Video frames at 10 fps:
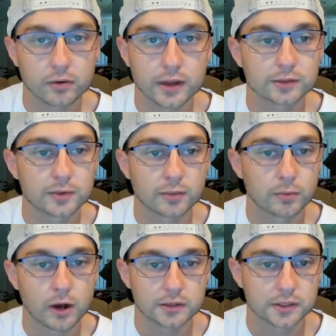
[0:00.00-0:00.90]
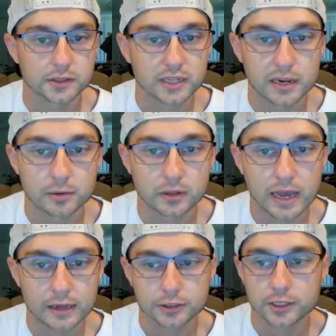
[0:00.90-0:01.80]
Craig Smith brought to the table
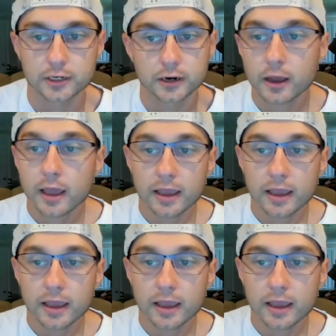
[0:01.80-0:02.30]
last year.